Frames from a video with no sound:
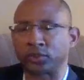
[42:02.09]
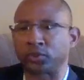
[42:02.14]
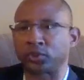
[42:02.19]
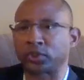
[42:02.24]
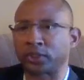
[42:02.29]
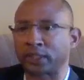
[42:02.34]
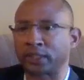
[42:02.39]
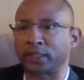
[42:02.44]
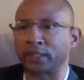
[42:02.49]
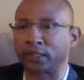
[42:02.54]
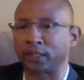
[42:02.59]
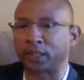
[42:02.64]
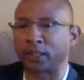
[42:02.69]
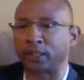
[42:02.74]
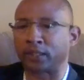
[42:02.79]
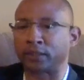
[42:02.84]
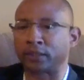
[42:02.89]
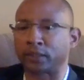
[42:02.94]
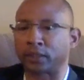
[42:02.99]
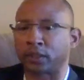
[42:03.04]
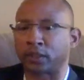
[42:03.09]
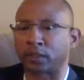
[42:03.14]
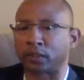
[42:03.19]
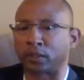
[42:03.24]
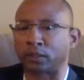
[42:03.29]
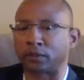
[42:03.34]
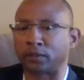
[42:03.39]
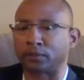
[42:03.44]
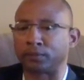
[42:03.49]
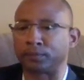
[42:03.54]
you said that.
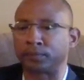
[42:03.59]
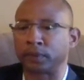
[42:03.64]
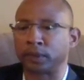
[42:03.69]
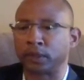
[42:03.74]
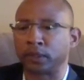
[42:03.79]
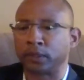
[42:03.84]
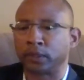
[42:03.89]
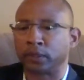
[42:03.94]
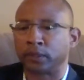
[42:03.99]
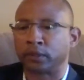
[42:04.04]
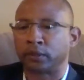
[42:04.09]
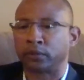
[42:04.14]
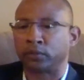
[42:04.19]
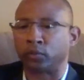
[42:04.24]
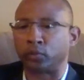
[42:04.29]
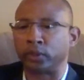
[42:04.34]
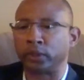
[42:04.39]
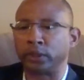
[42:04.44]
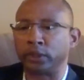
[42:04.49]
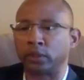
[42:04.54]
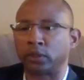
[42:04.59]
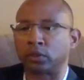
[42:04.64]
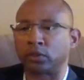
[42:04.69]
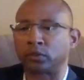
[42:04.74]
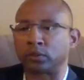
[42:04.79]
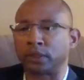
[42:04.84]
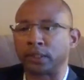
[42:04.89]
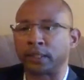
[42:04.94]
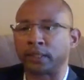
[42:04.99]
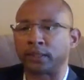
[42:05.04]
We
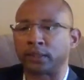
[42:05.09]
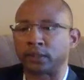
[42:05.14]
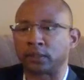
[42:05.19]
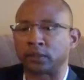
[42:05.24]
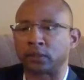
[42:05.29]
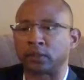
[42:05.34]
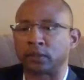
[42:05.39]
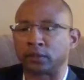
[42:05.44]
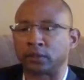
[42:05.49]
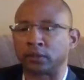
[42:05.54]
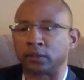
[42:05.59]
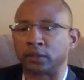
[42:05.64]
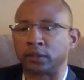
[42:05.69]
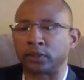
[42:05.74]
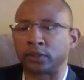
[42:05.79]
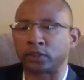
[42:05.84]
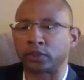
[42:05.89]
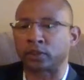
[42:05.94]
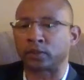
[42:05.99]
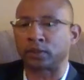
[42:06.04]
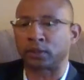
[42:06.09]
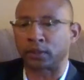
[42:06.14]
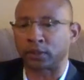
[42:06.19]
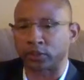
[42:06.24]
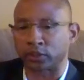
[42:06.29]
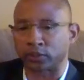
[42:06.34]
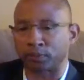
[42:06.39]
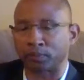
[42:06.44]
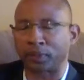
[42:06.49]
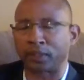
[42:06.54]
know that
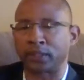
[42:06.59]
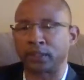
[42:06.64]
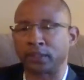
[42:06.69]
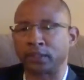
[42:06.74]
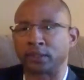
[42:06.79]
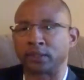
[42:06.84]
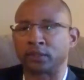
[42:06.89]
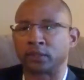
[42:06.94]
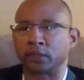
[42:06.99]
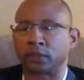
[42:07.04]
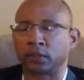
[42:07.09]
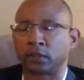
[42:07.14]
this man,